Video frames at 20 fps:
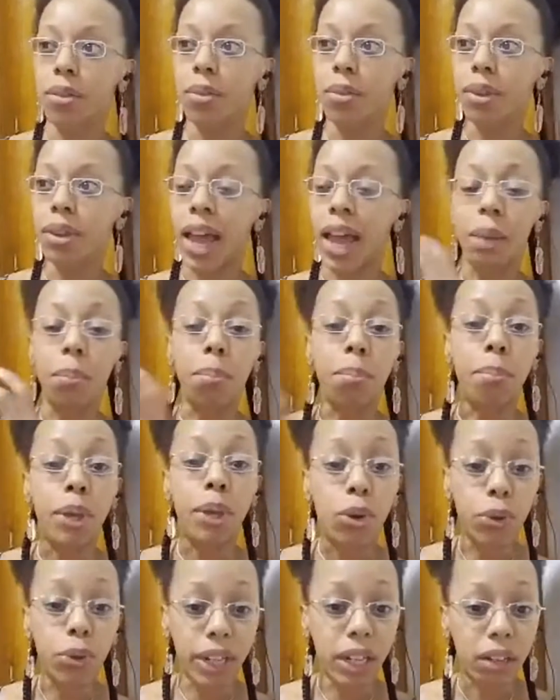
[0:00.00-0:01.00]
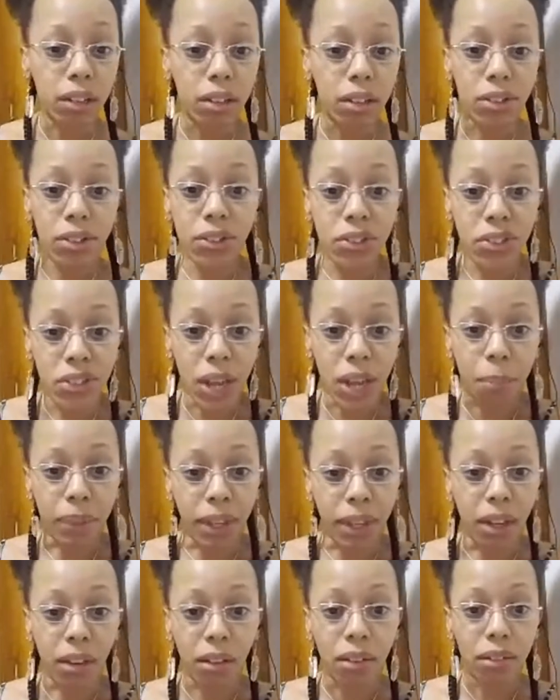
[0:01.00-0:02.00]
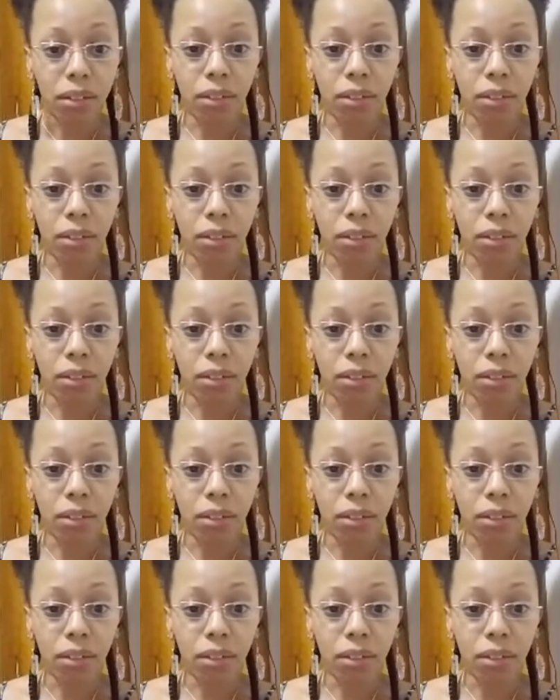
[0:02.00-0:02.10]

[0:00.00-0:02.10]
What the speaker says: like building something